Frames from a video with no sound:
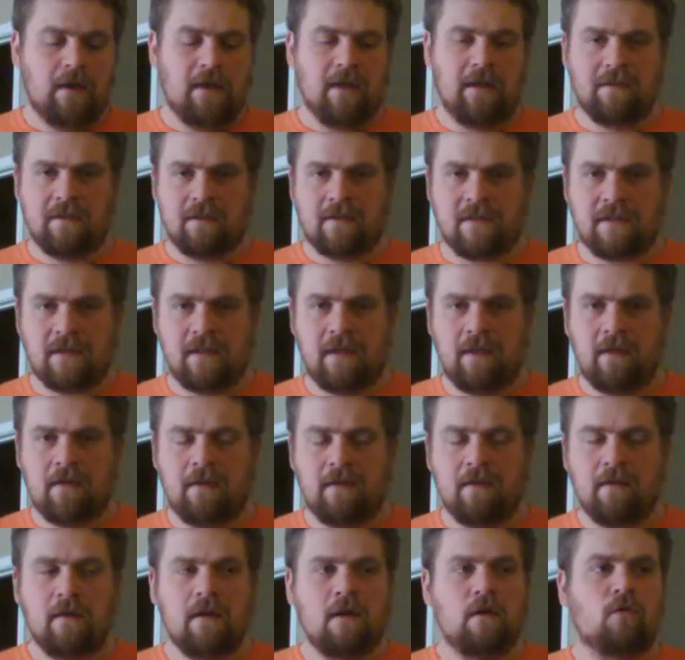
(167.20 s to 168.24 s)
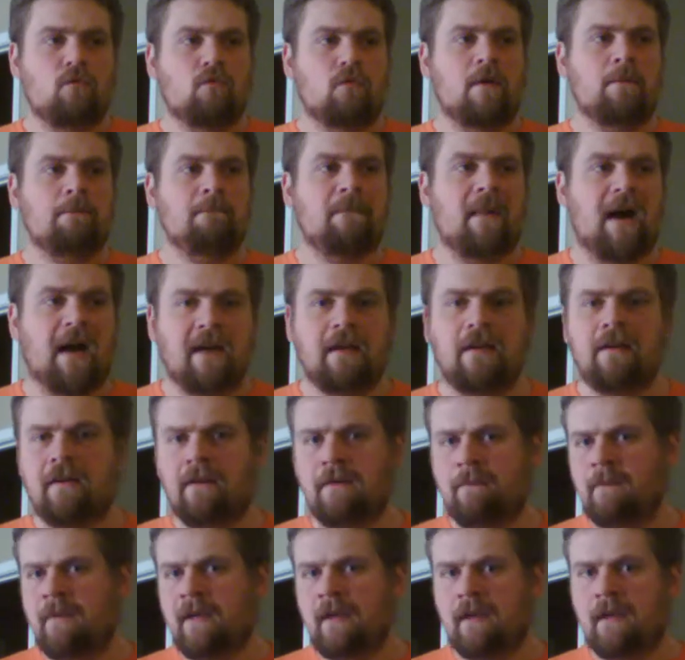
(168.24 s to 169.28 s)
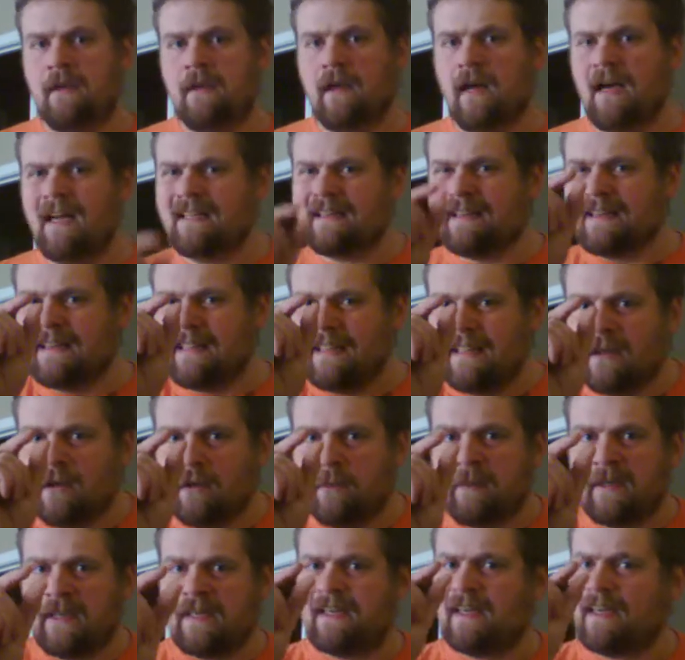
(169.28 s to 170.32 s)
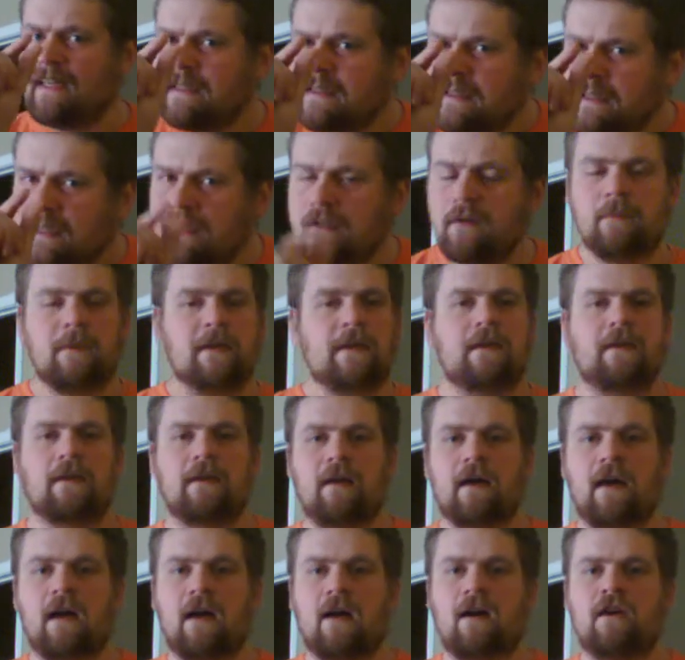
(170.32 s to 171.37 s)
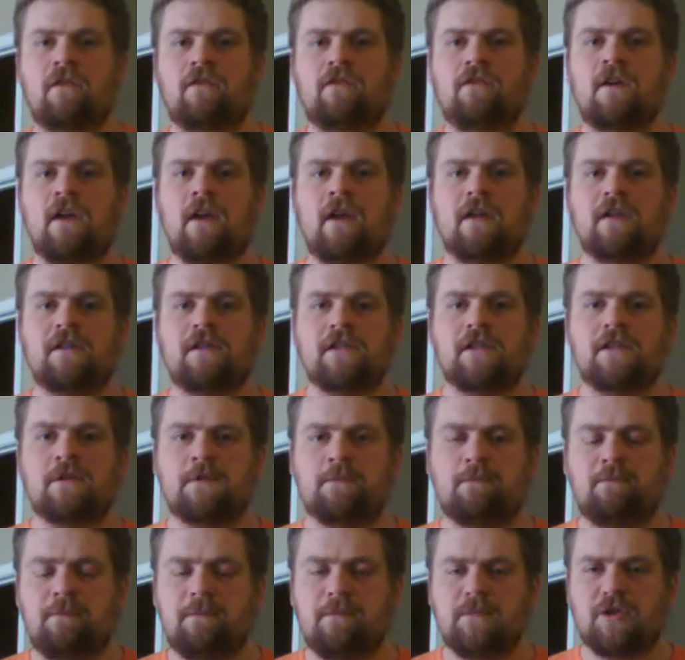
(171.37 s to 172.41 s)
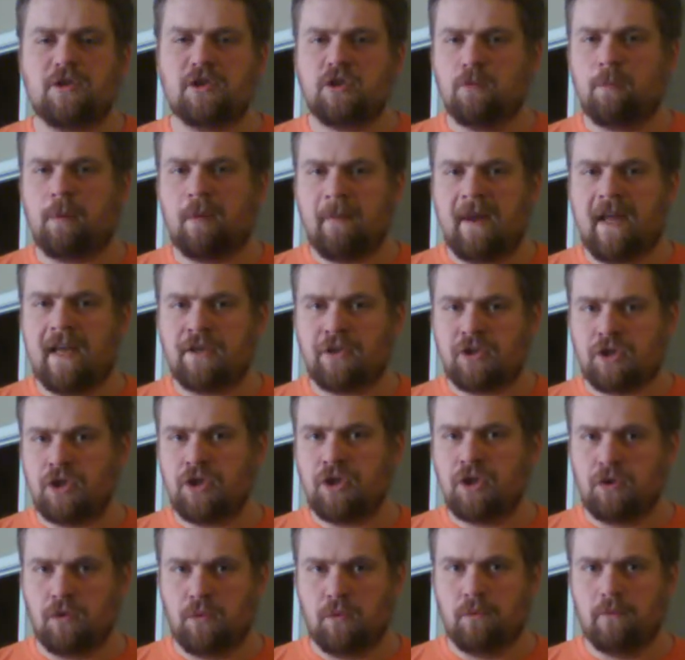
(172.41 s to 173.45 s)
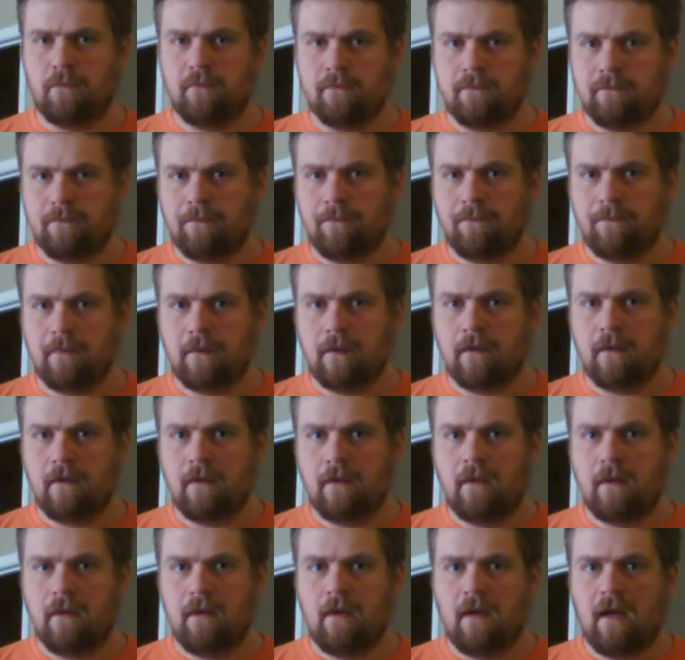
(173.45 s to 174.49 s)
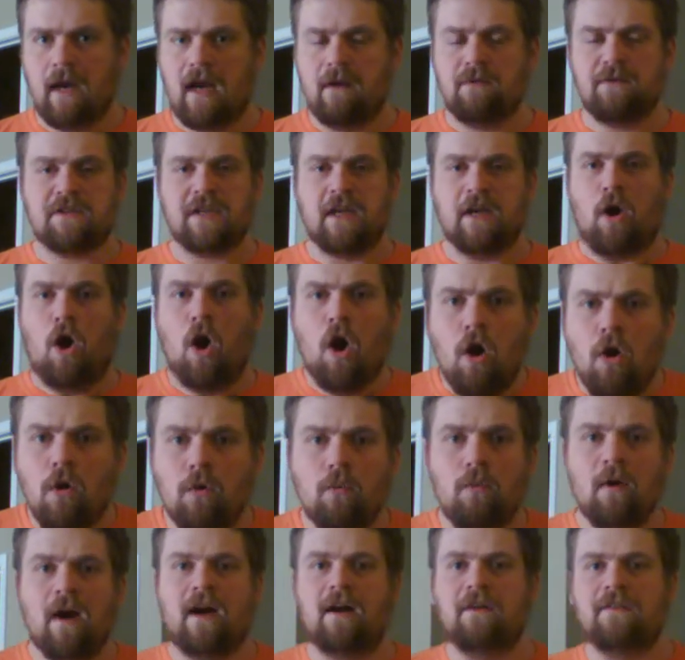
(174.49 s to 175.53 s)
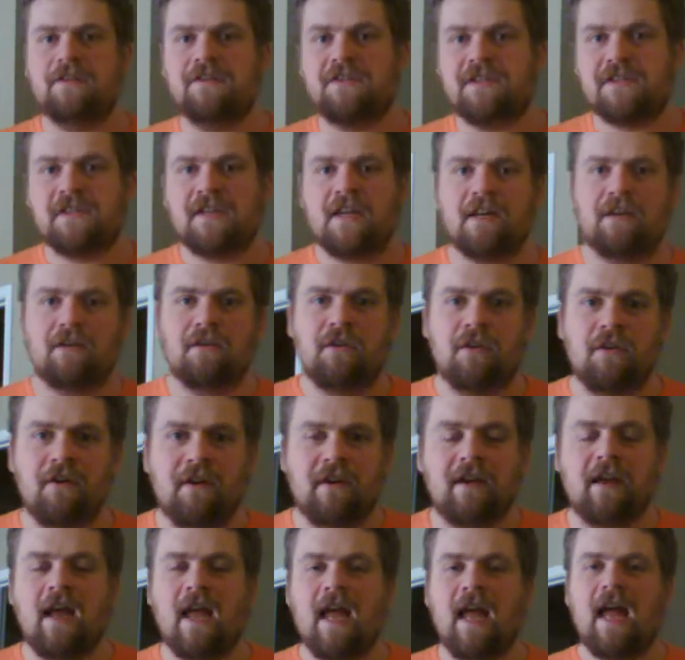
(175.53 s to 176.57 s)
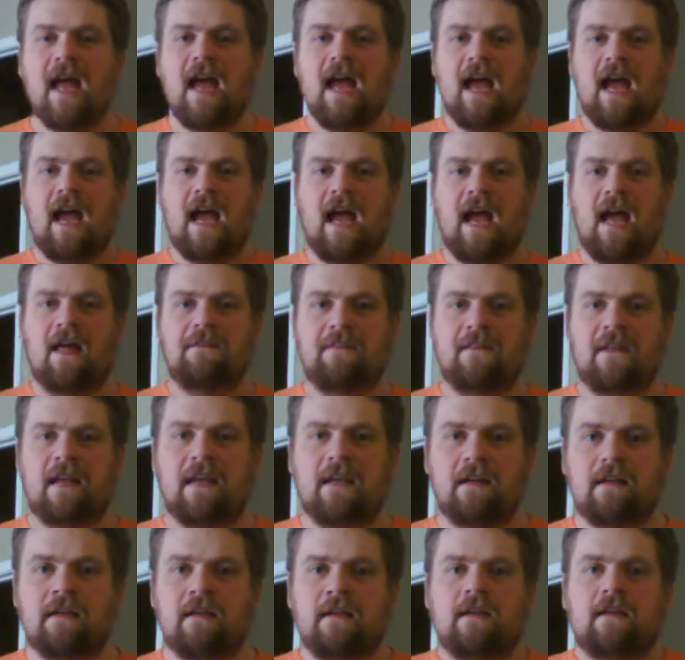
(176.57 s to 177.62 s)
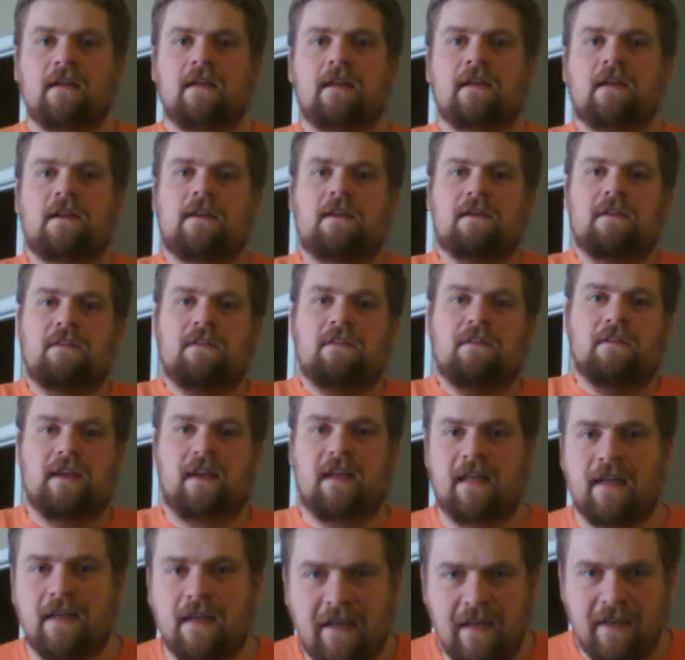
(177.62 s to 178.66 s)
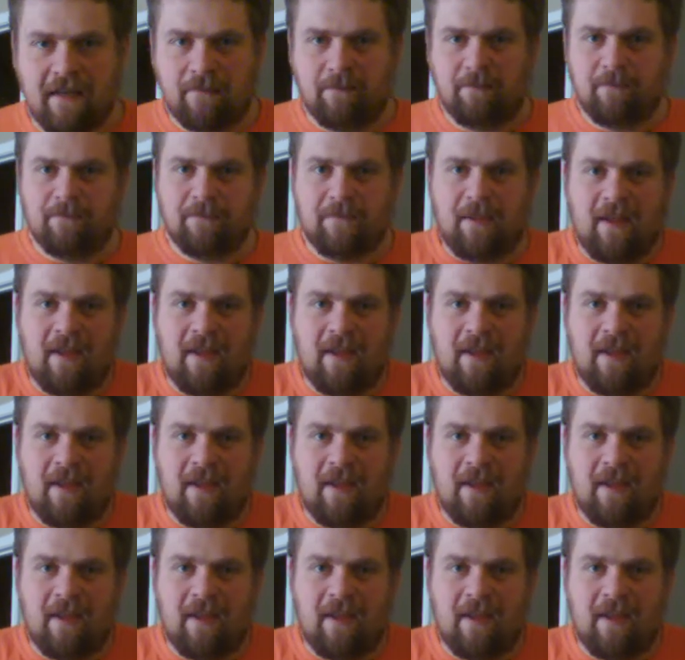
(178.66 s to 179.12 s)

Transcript: in the city, reminded me a little bit, a little bit of S- Superman 2. I was like, oh, wow, this is getting good. And then they ended it.